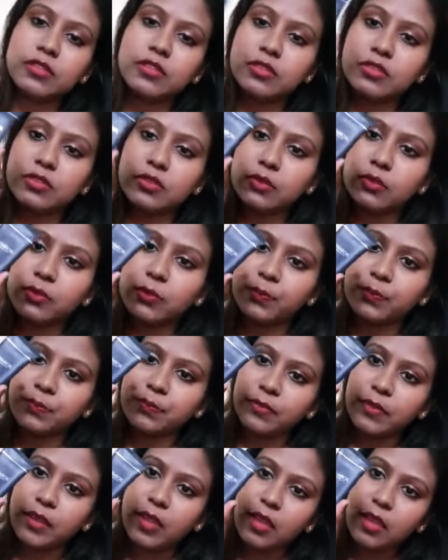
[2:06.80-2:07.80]
So
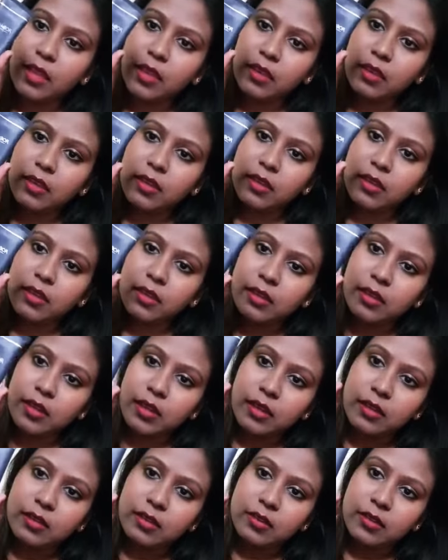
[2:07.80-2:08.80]

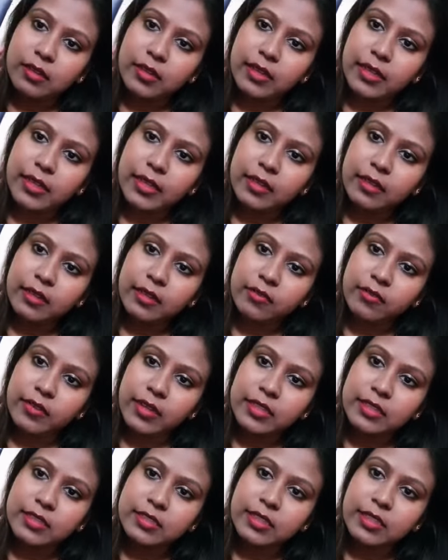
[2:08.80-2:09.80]
yeah, again,
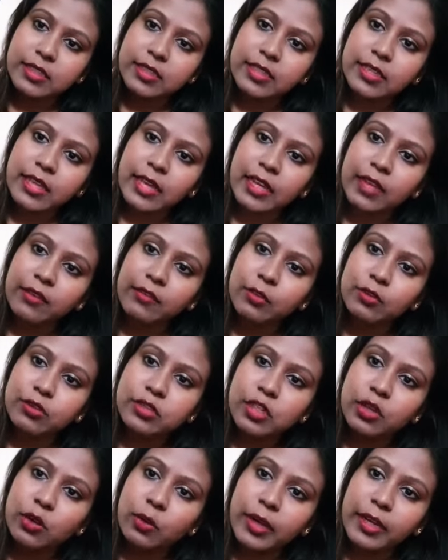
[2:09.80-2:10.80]
very sleek, and I've
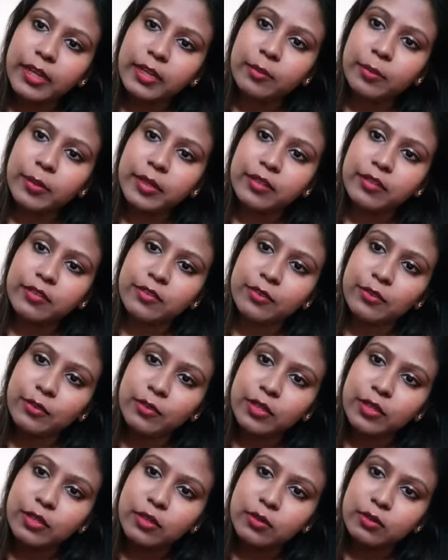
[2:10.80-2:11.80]
used it quite a bit. So
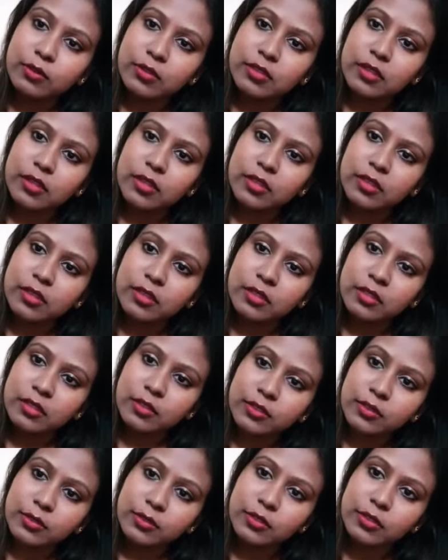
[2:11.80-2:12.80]
it looks a little,
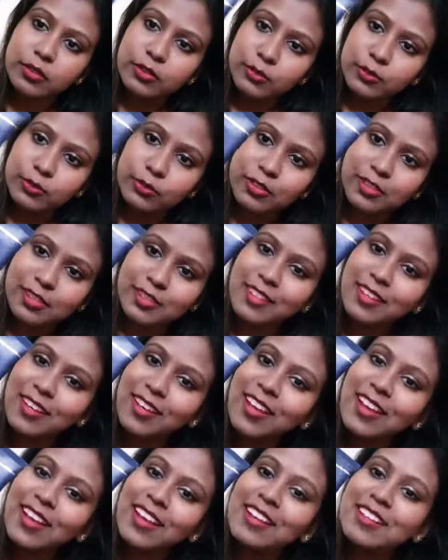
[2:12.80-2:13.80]
you know, used.
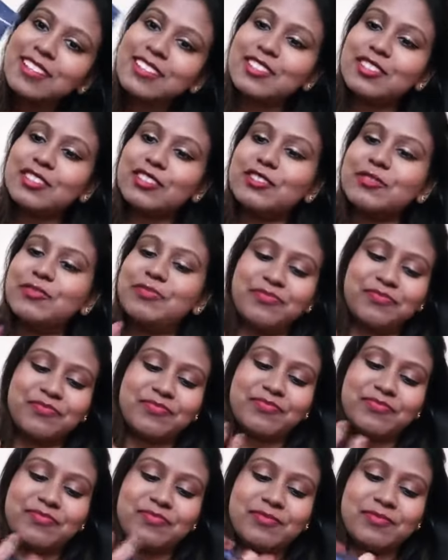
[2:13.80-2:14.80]
So
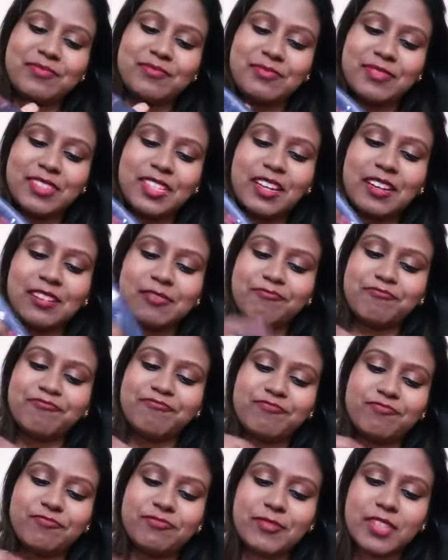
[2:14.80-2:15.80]
yeah,
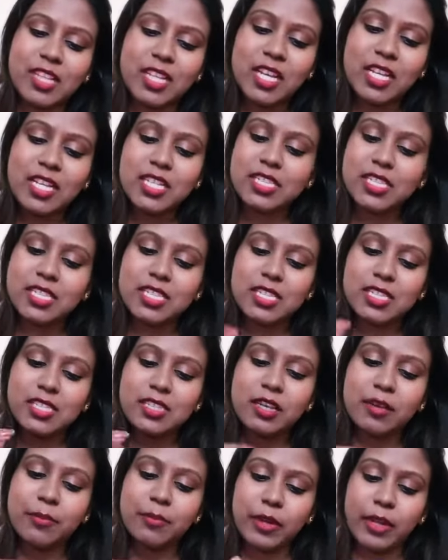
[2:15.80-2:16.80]
this is
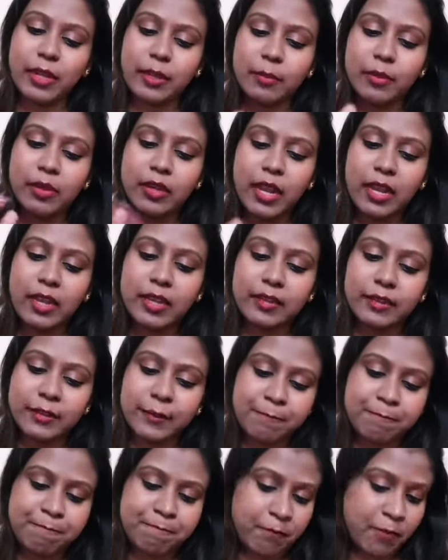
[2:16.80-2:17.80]
the primer,
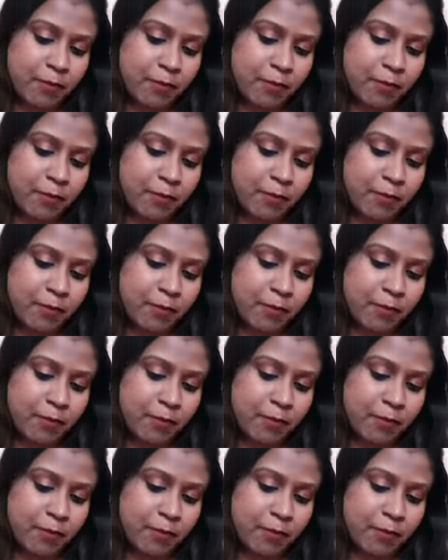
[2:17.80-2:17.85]
and